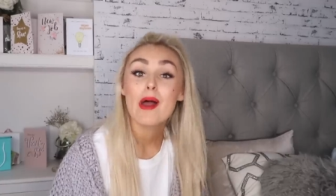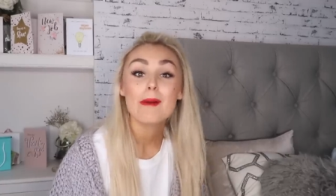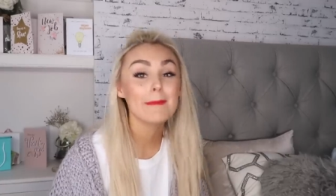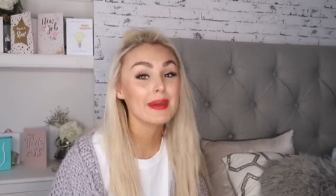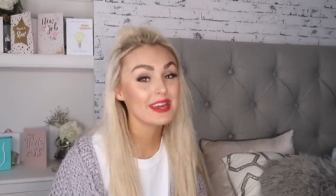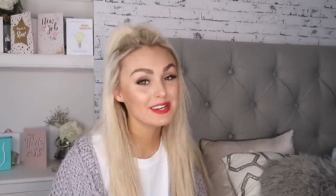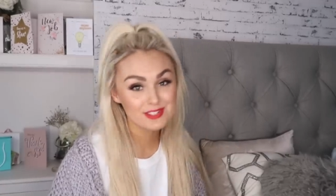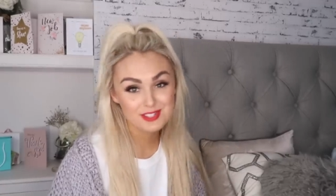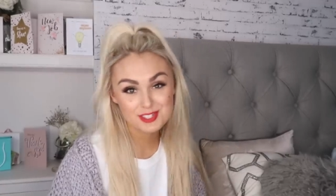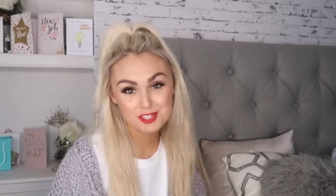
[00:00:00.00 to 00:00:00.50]

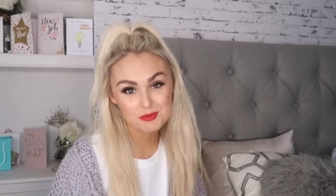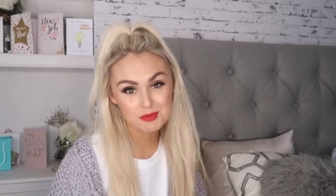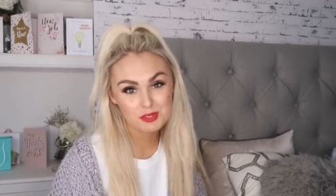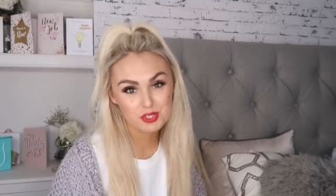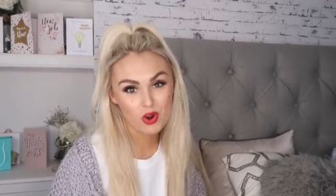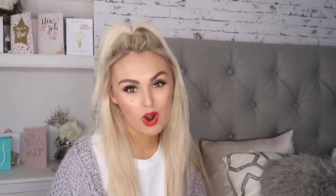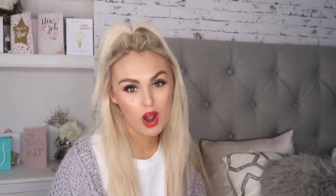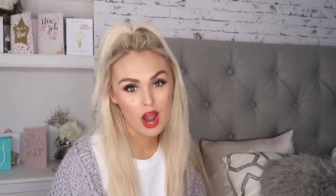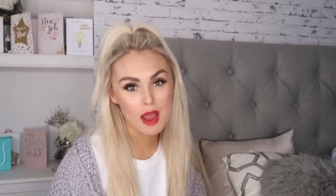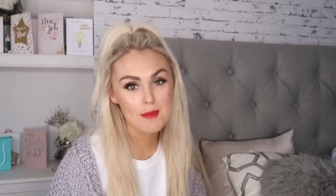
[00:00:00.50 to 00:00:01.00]
Make sure to
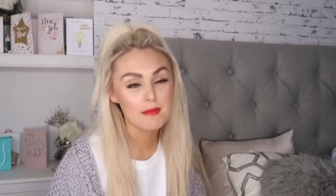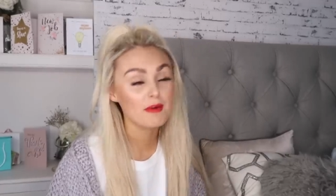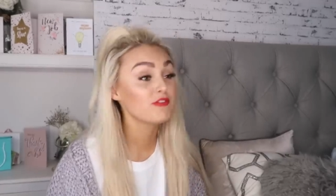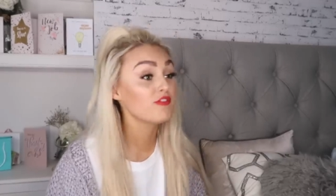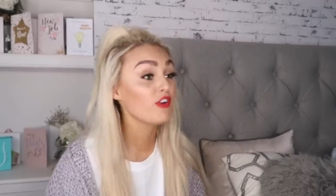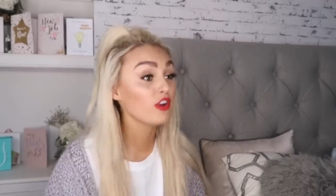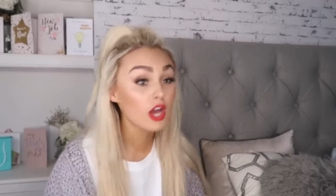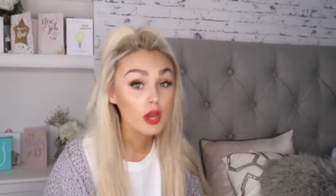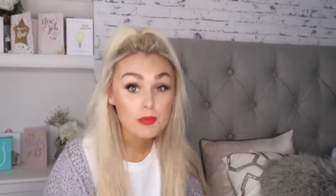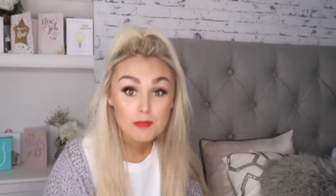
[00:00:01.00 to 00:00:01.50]
subscribe.
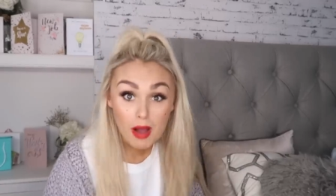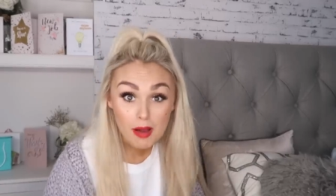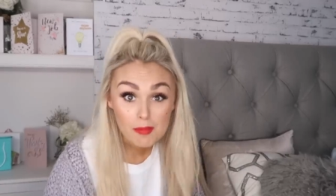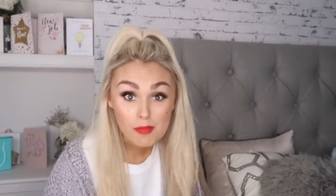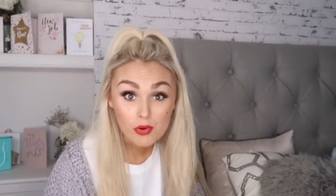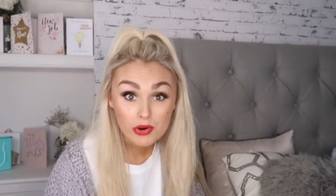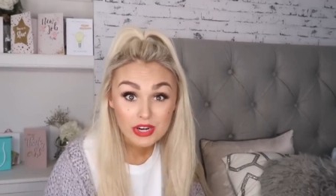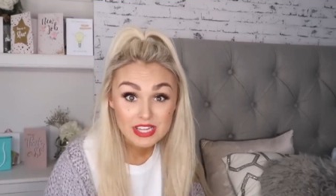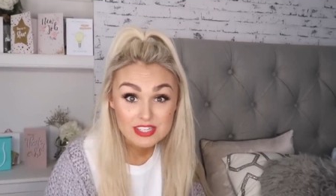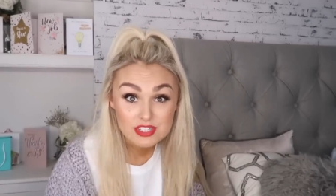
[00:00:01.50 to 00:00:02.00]
Follow
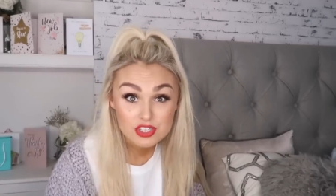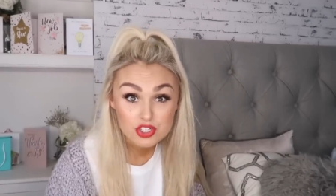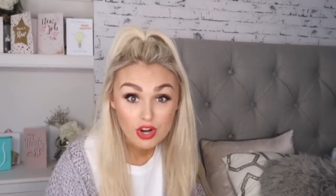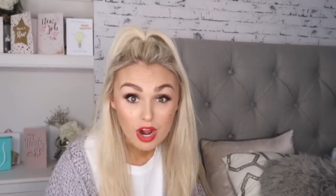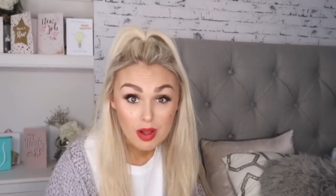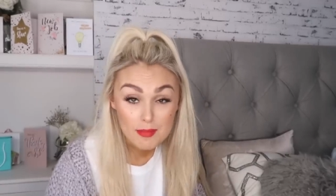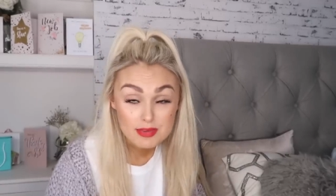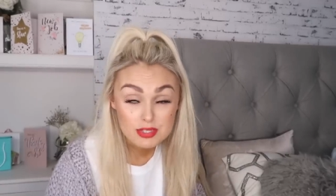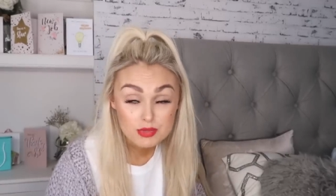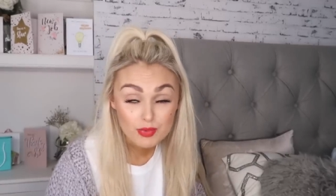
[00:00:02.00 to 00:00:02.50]
mum on Instagram